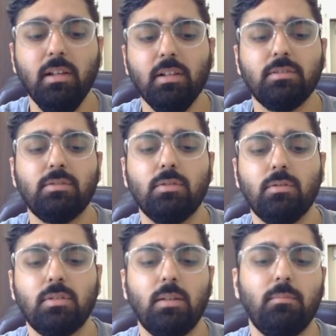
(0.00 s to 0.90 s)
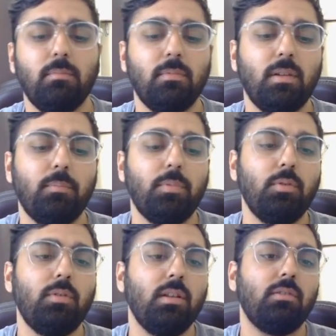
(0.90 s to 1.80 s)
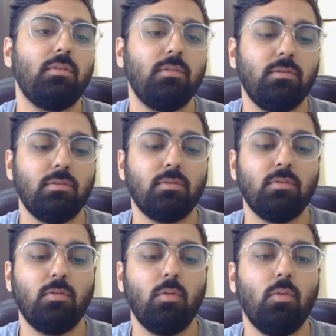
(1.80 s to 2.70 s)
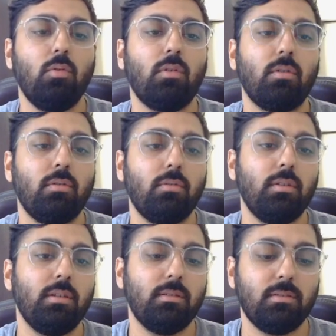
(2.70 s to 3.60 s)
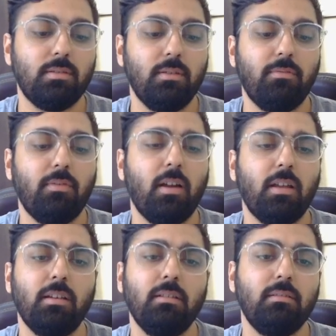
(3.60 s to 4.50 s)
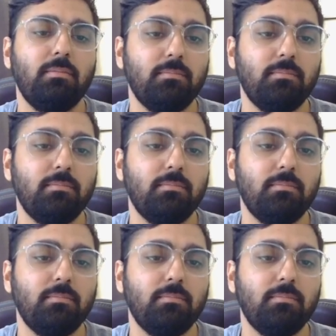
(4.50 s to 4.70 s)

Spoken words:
So some reputation score is defined,